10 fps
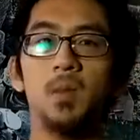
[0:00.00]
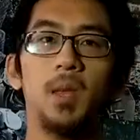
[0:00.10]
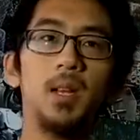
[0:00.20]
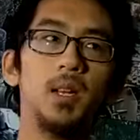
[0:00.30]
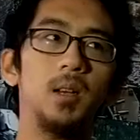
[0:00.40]

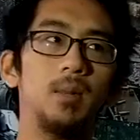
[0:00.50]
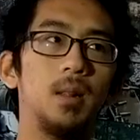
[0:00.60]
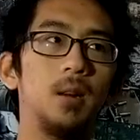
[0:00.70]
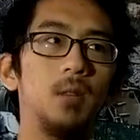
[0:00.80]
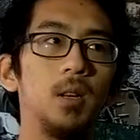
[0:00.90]
they ended up
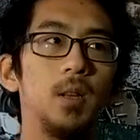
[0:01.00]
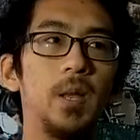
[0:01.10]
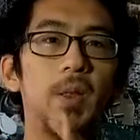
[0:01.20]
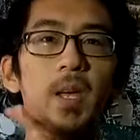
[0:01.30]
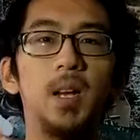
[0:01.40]
showing
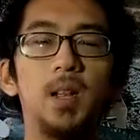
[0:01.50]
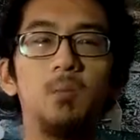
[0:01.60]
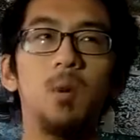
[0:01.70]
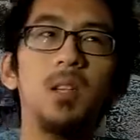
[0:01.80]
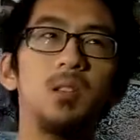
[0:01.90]
that they
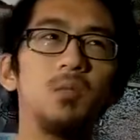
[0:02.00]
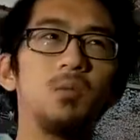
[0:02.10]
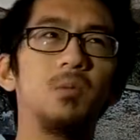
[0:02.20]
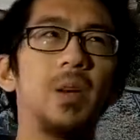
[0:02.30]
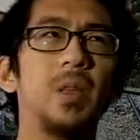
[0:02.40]
actually went
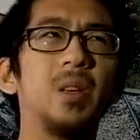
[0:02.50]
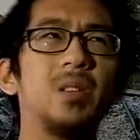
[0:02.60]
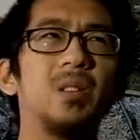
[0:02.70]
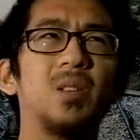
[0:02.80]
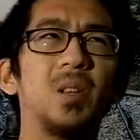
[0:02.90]
to, I
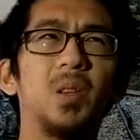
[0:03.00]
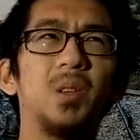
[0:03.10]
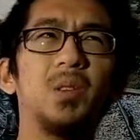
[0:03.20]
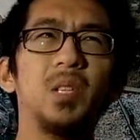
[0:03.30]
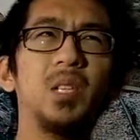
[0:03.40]
think, like the
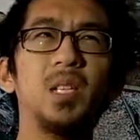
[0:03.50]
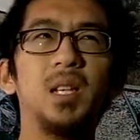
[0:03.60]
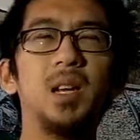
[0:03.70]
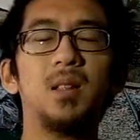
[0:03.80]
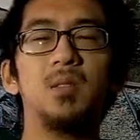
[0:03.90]
New
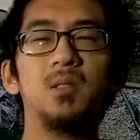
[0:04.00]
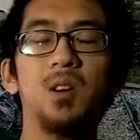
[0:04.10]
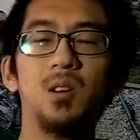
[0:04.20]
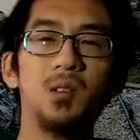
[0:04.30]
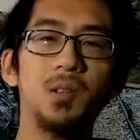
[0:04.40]
Zealand National
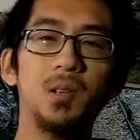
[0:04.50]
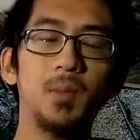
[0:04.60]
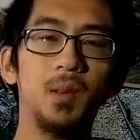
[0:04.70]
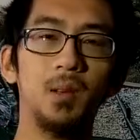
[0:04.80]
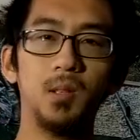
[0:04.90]
Guard or
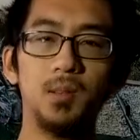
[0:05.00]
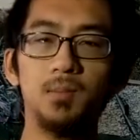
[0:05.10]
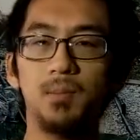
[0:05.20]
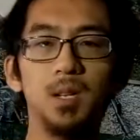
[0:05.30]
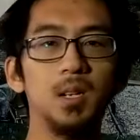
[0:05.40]
something,
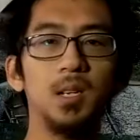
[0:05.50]
some